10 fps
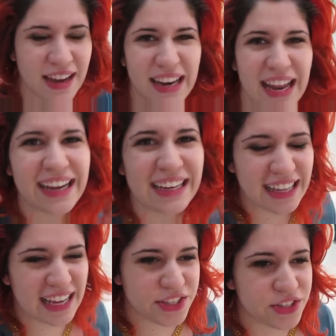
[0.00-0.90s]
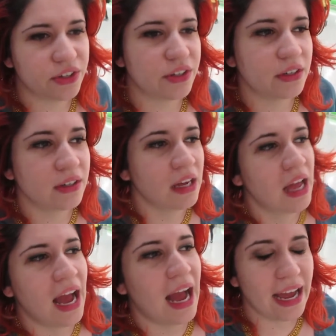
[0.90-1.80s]
I like at that store.
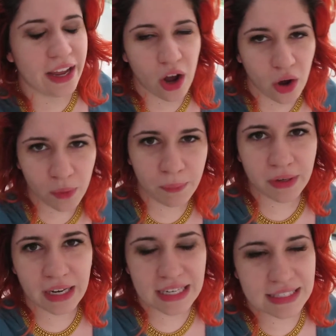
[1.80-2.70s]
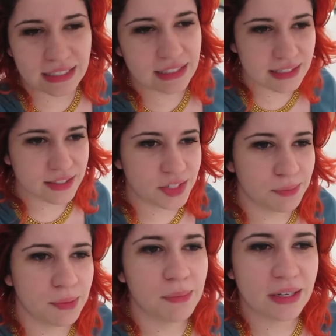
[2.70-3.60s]
I hope you guys can listen to
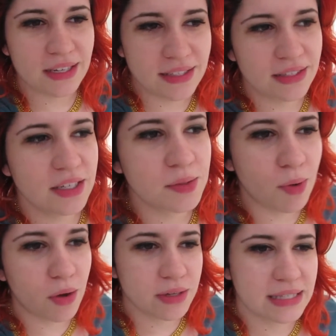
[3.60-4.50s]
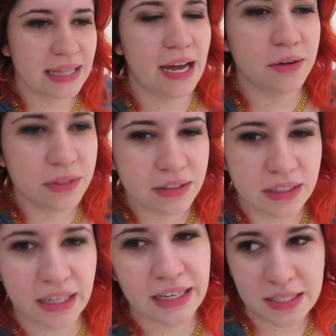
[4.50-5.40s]
me because this mall is louder
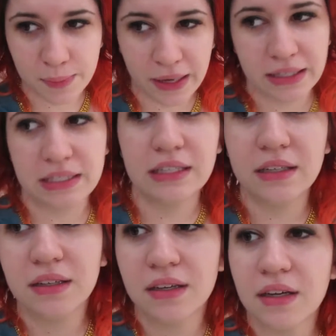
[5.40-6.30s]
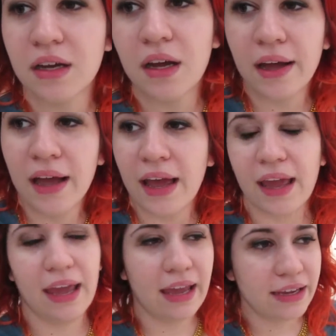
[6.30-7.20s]
than I expected.
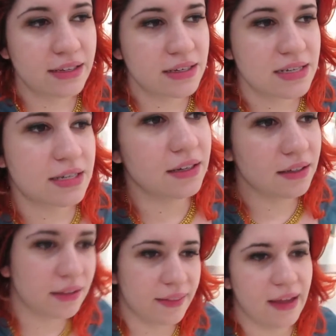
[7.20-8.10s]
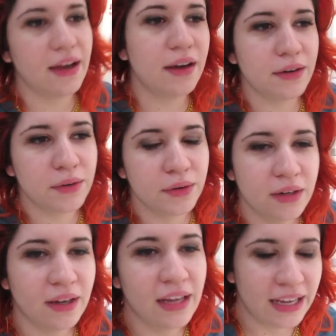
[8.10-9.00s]
And now,
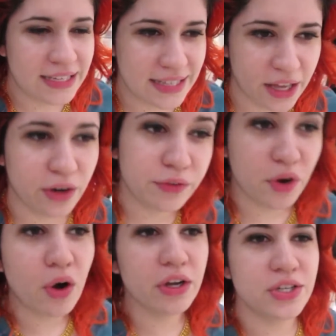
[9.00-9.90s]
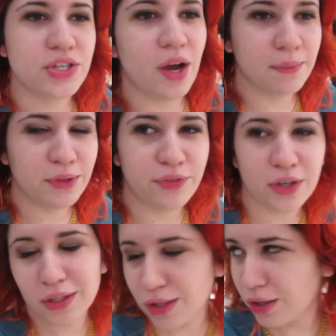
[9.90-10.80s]
instead of going shopping for
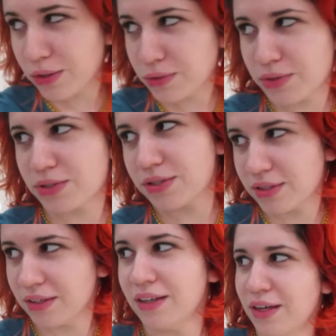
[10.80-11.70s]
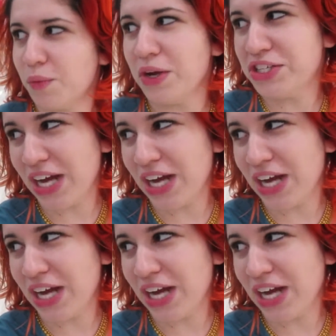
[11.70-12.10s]
clothes, which